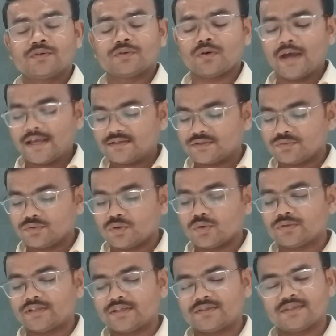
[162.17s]
So as you
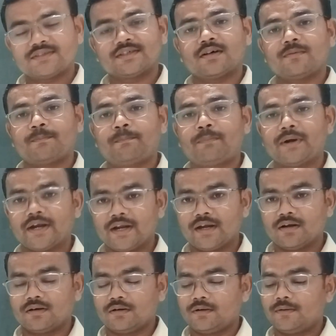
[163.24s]
know, this is a
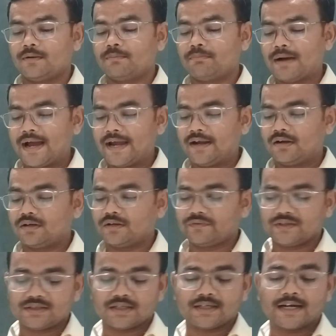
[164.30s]
prayer by
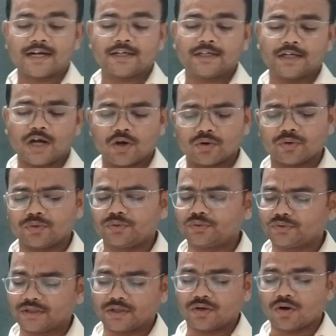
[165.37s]
Rabindranath Tagore
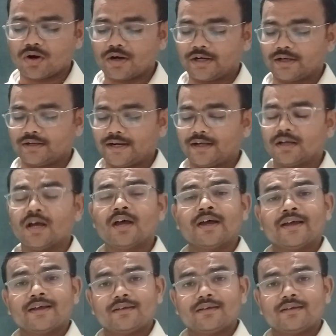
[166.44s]
to the God, right?